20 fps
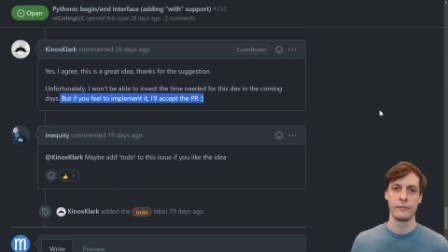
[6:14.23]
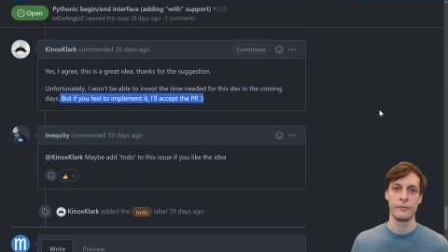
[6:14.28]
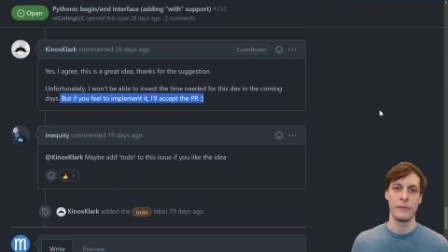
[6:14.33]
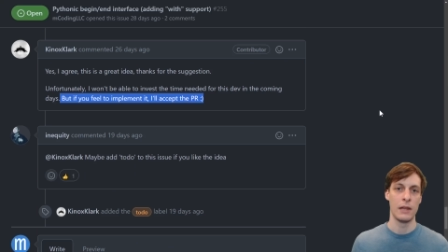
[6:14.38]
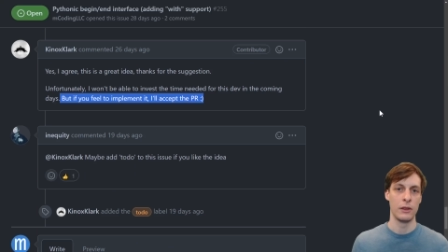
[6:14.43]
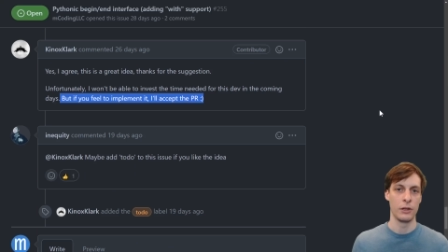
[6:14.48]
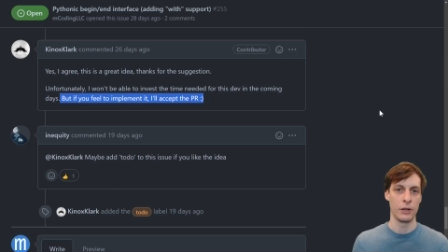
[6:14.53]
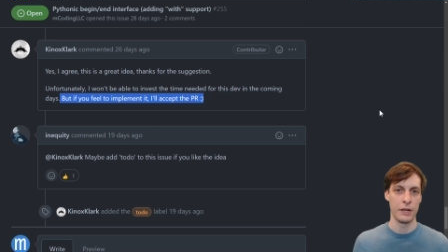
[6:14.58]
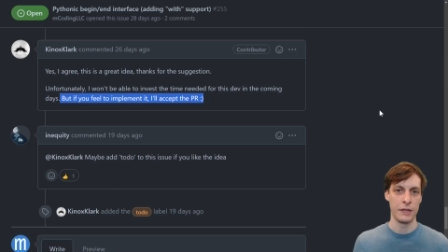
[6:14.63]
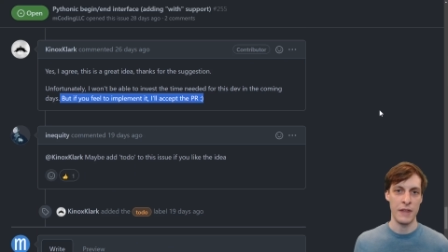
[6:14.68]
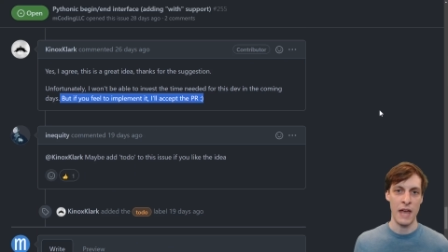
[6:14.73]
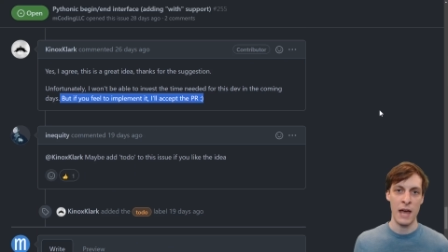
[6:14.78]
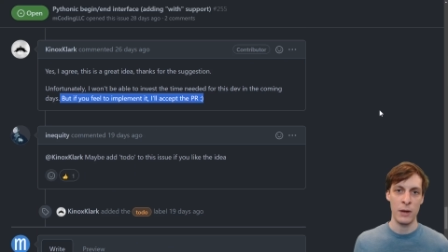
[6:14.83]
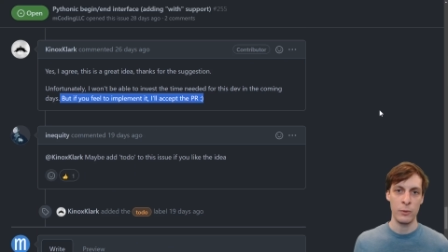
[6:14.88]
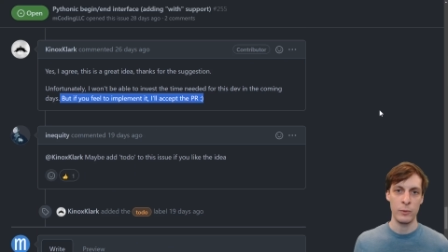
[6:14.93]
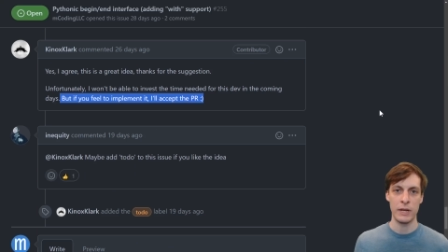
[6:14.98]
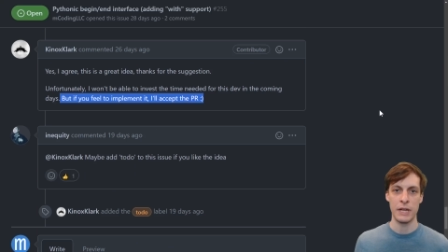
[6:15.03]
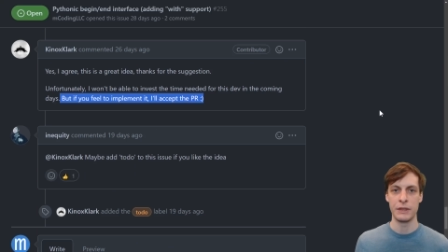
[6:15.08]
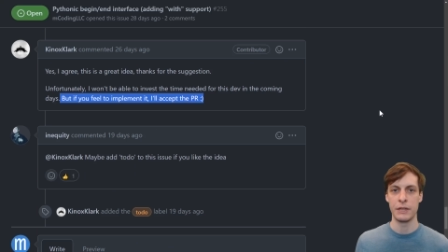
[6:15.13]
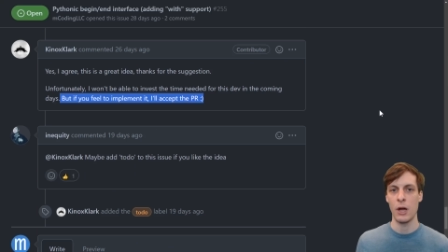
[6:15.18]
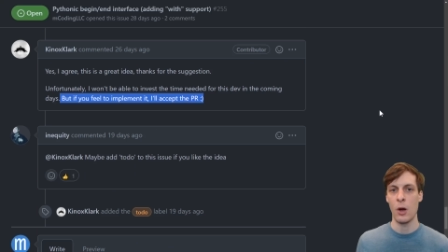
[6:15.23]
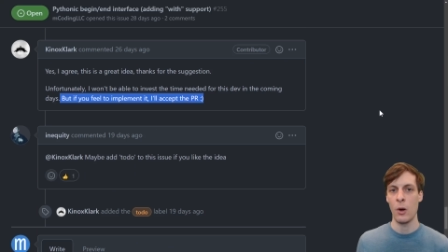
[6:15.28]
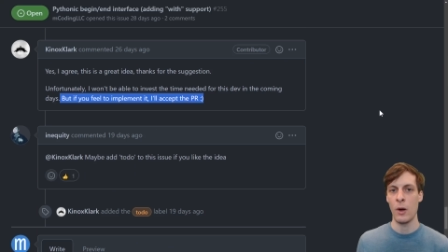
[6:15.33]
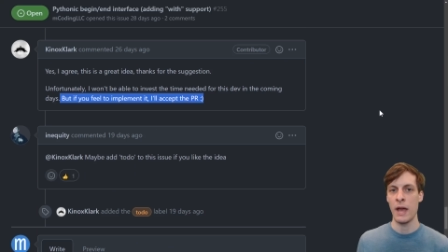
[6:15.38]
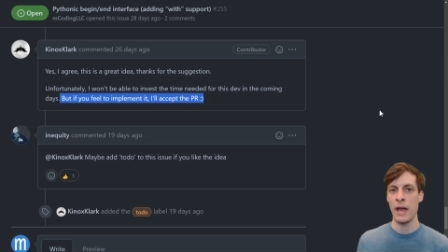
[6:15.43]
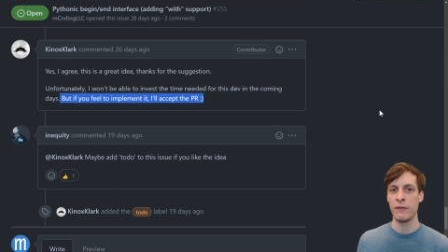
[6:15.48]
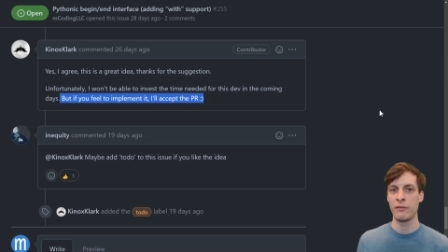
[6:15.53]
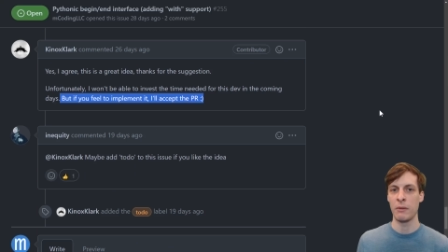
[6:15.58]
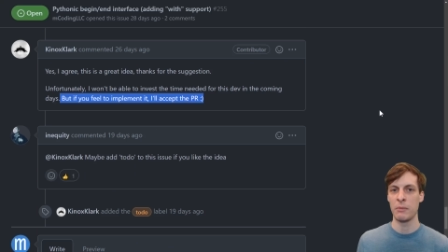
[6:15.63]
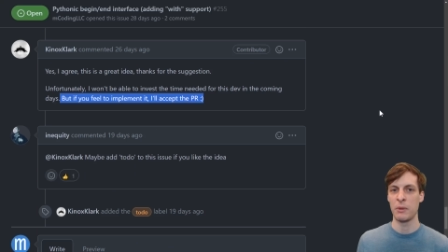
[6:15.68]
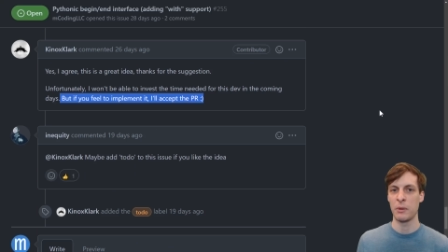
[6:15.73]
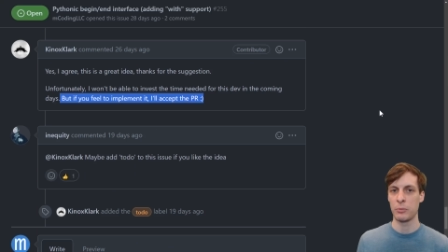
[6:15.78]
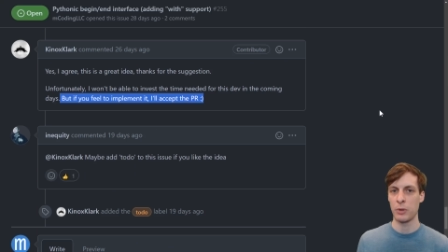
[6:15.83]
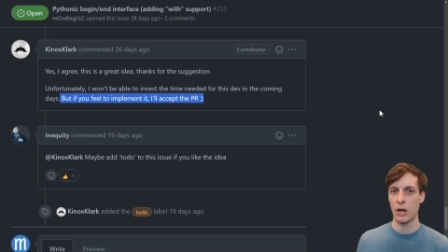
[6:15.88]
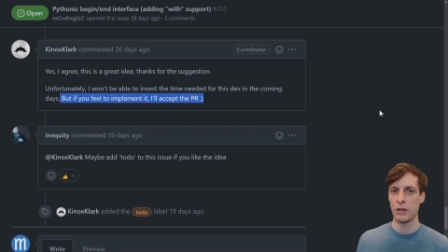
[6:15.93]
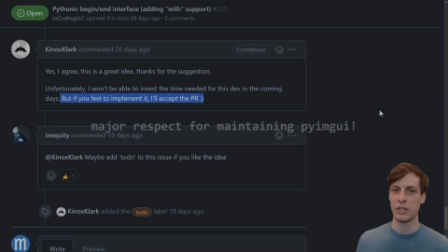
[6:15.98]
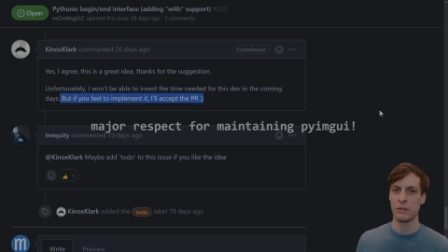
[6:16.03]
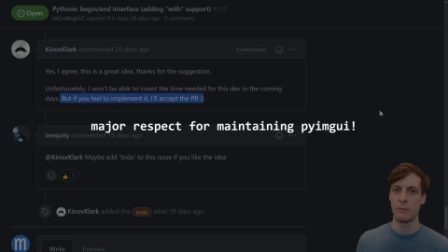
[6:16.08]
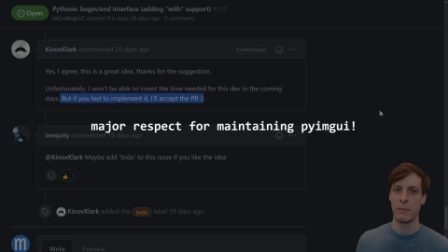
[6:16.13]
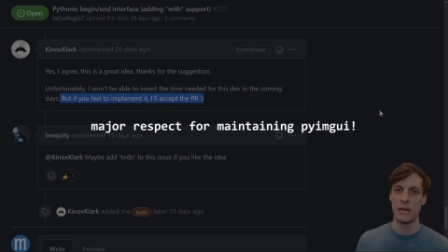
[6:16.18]
And look at that, we get the go-ahead from the
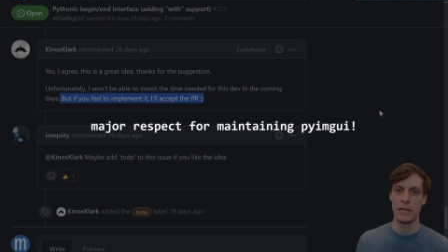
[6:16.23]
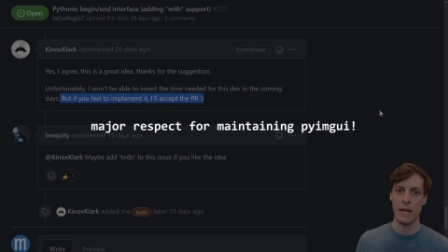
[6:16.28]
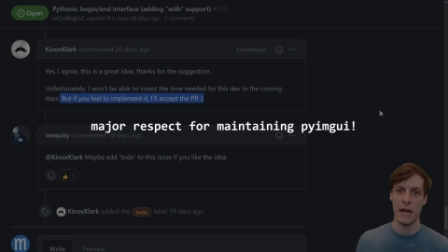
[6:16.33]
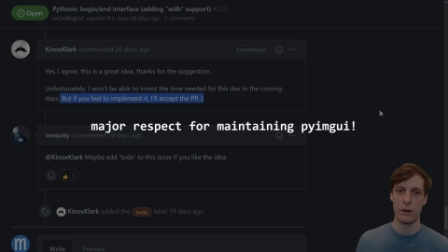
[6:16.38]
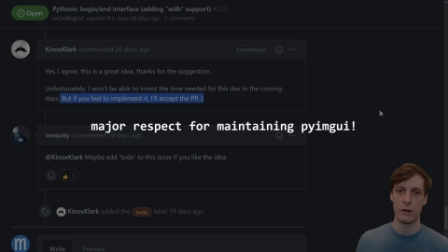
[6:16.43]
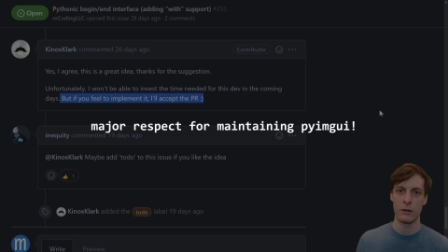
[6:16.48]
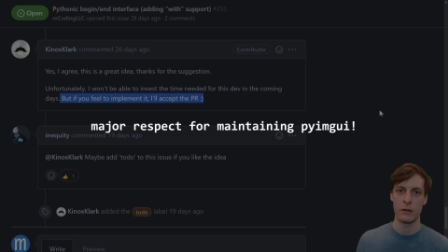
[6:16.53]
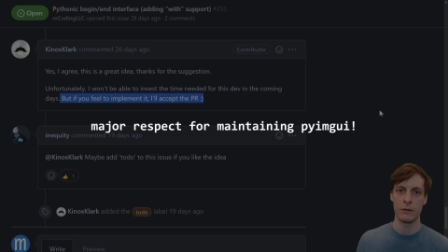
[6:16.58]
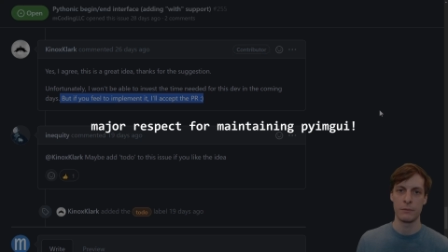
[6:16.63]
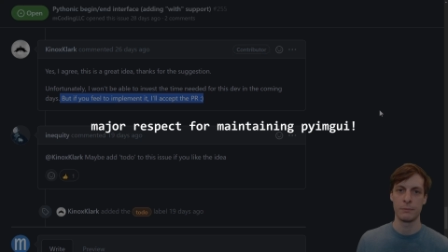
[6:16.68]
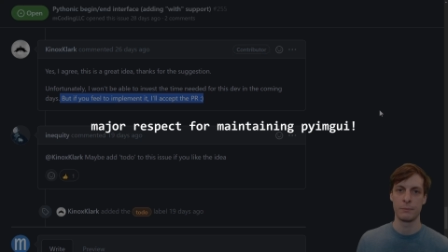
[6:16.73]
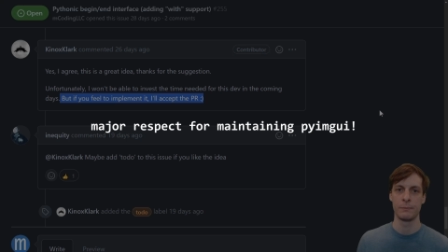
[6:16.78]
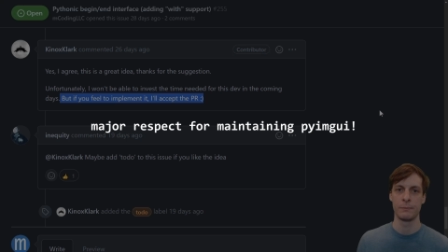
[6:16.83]
project maintainer.